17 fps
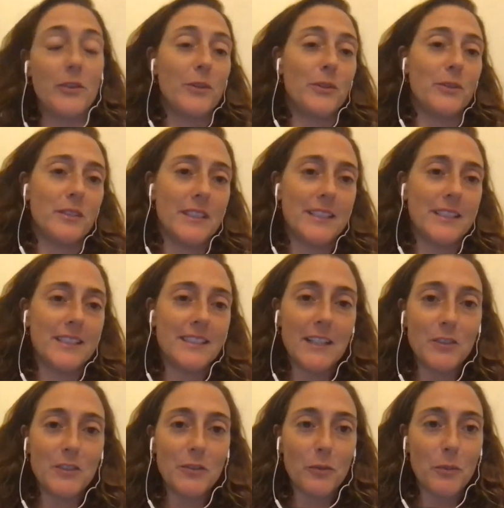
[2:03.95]
So I saved it for
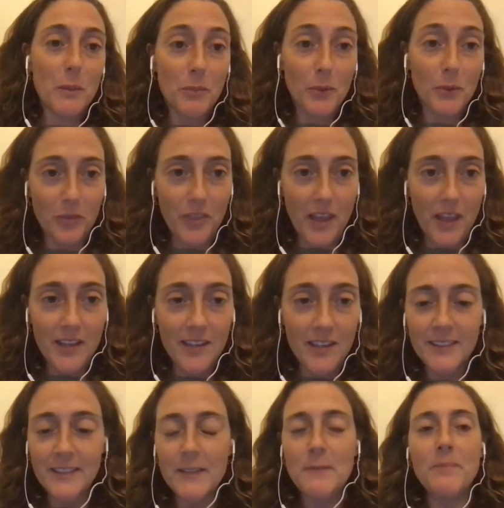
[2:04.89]
my birthday,
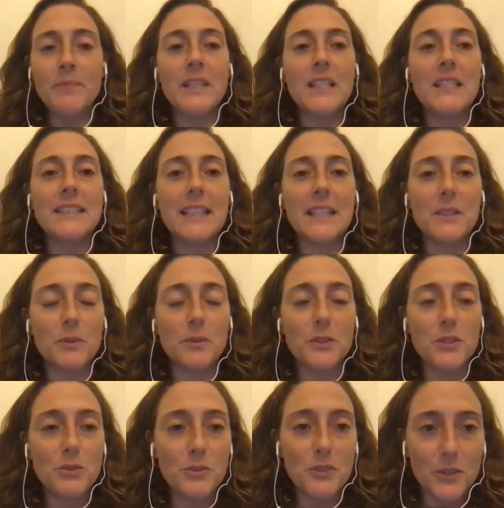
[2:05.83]
because that's what you
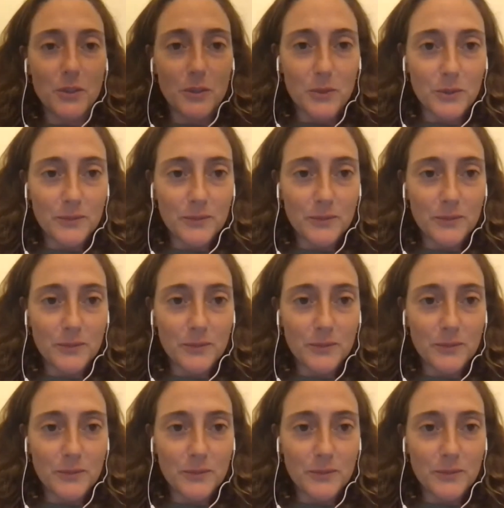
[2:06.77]
do